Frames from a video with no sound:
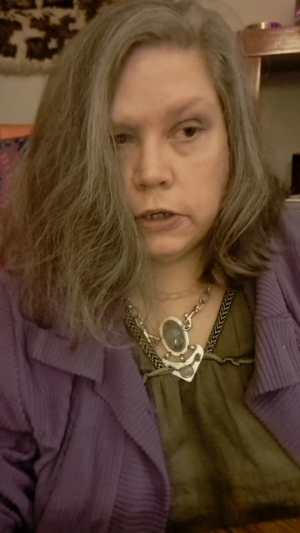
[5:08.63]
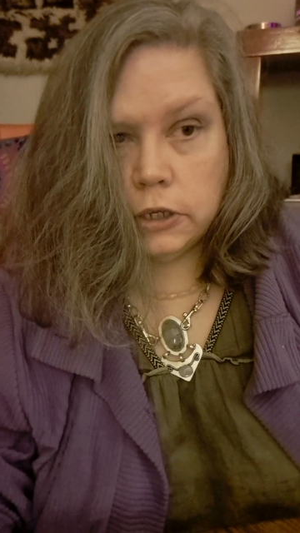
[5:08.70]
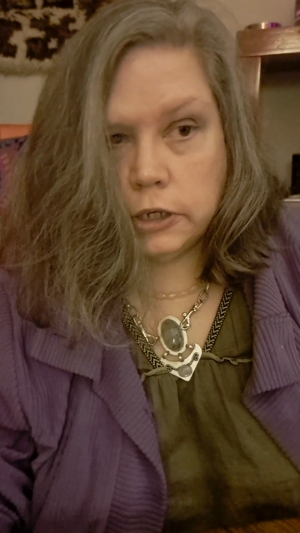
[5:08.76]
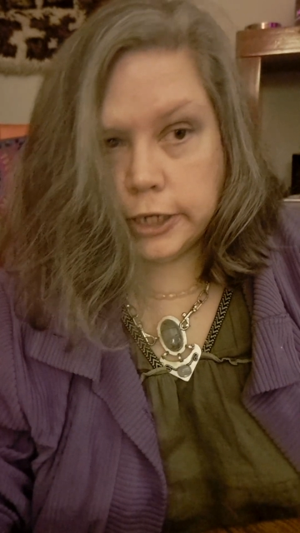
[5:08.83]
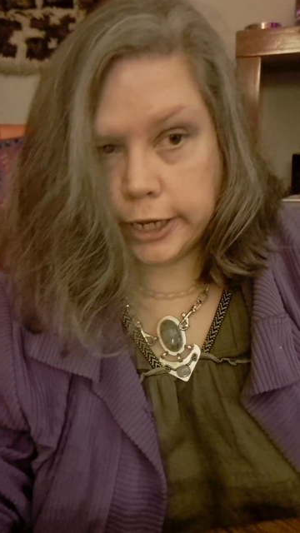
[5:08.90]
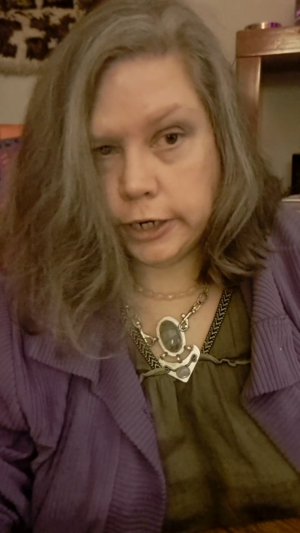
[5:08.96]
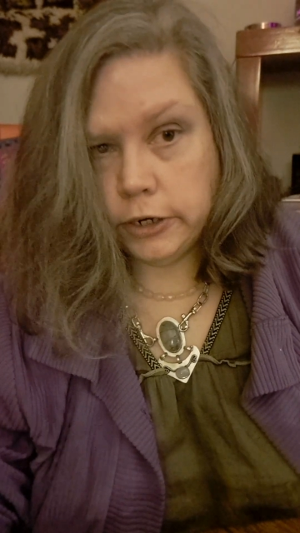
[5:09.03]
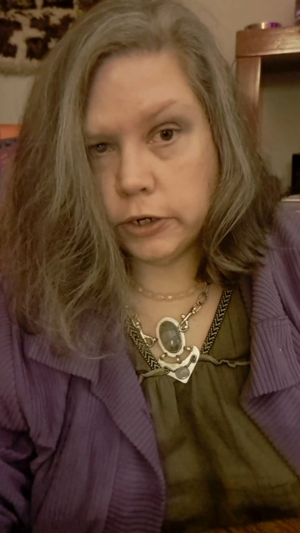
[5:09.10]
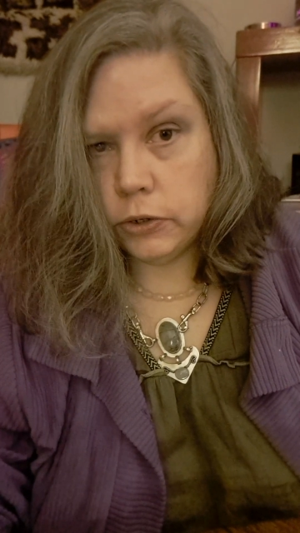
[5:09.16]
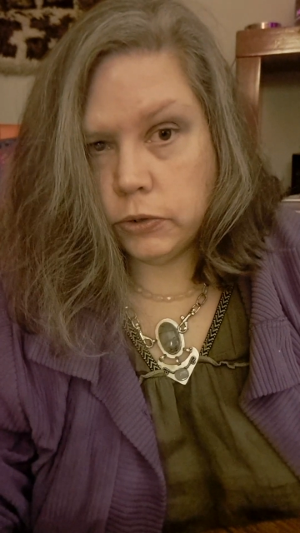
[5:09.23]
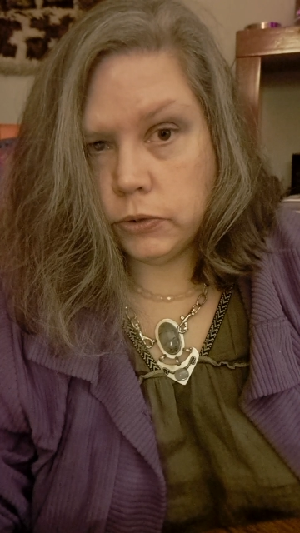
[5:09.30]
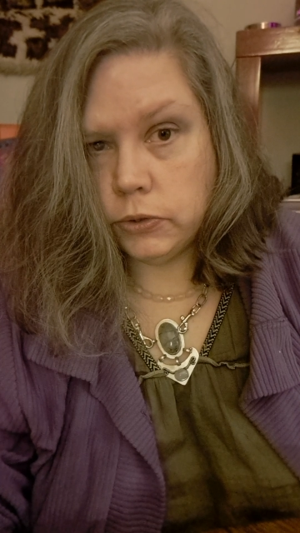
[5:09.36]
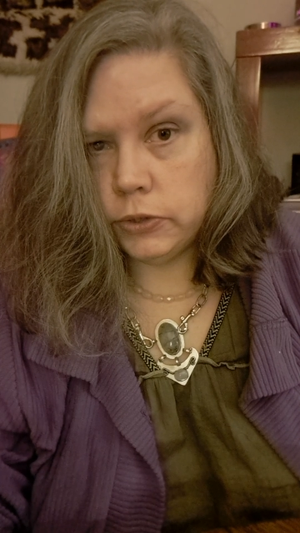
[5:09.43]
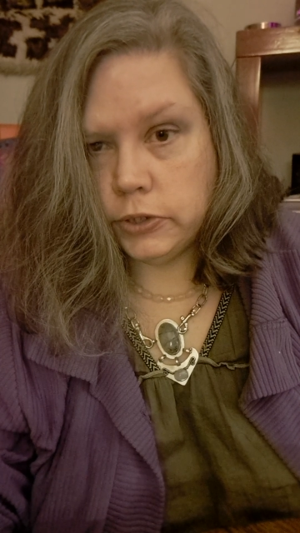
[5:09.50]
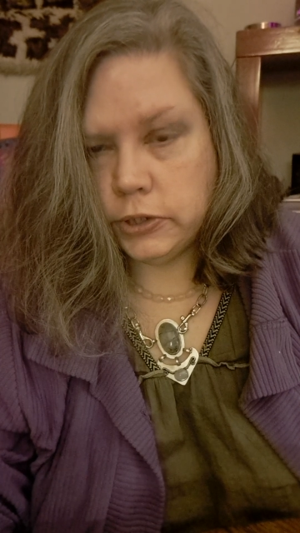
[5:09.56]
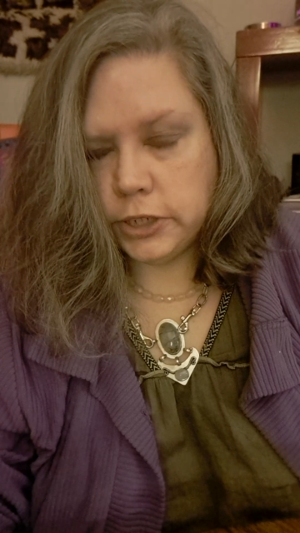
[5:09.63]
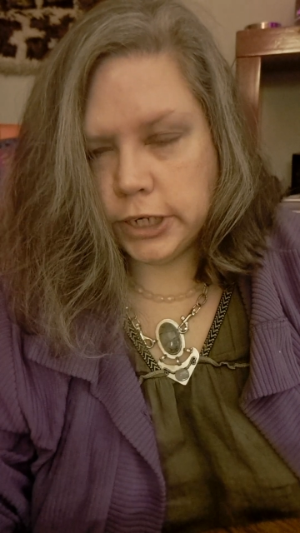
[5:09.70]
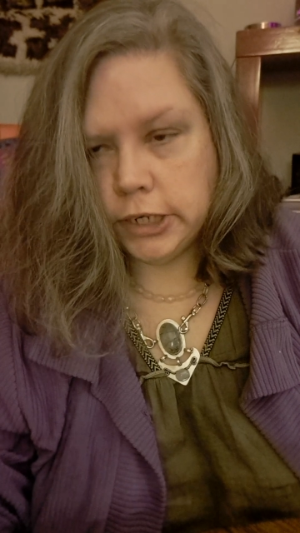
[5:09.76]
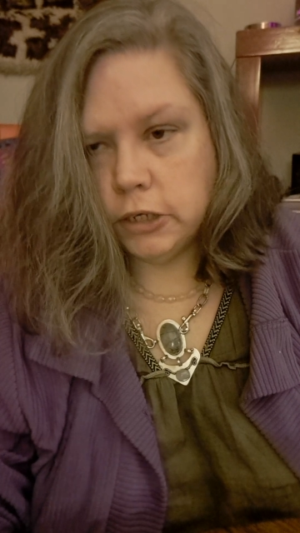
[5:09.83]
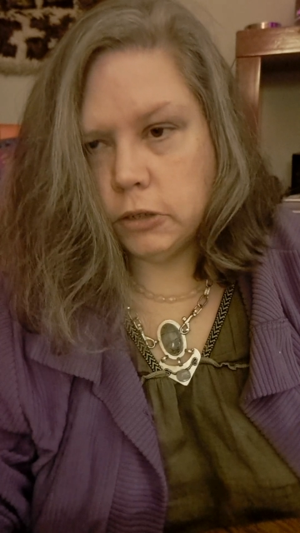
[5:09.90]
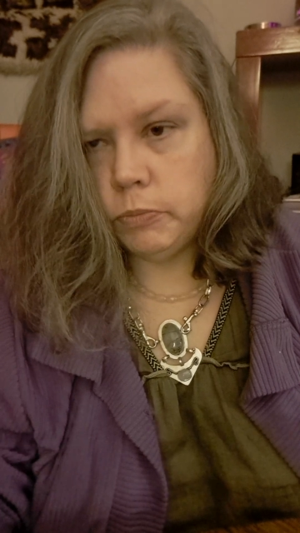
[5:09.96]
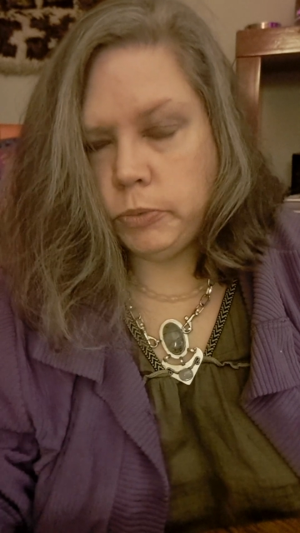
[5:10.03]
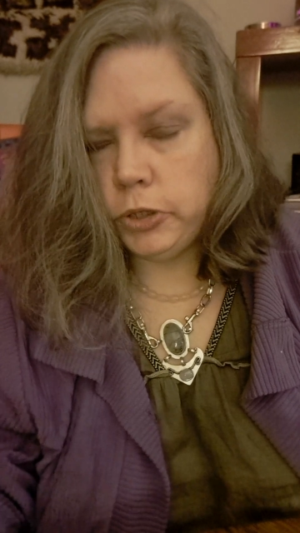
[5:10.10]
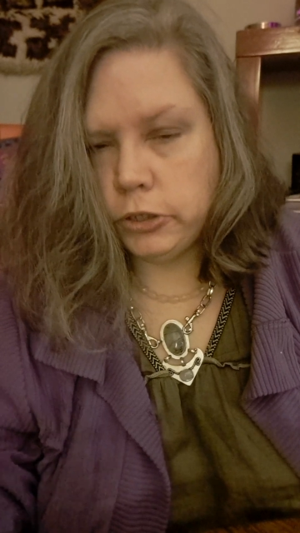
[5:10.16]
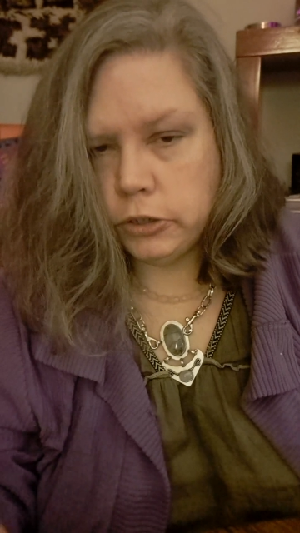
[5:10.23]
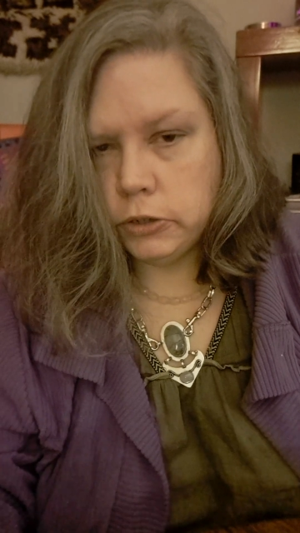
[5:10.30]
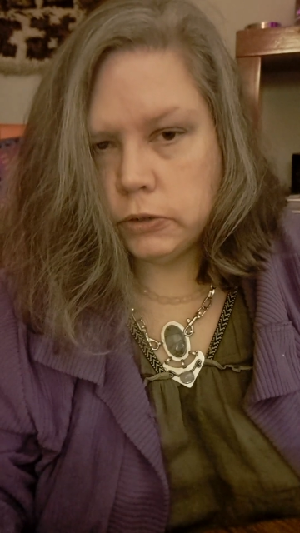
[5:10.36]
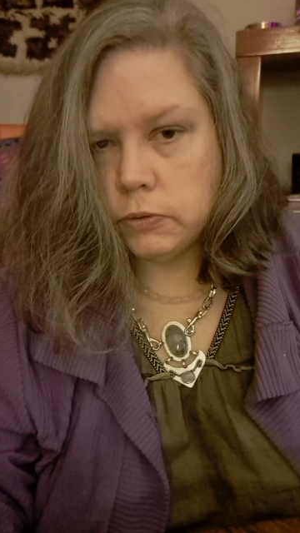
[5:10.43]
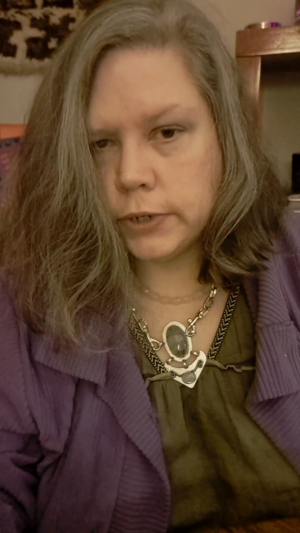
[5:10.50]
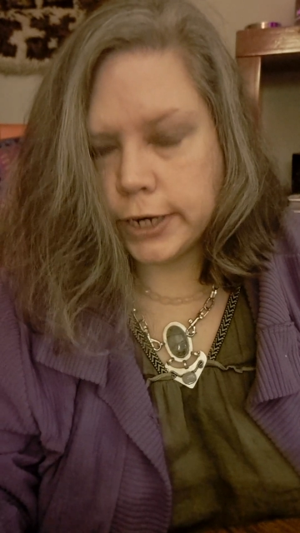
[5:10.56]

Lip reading: light codes to help you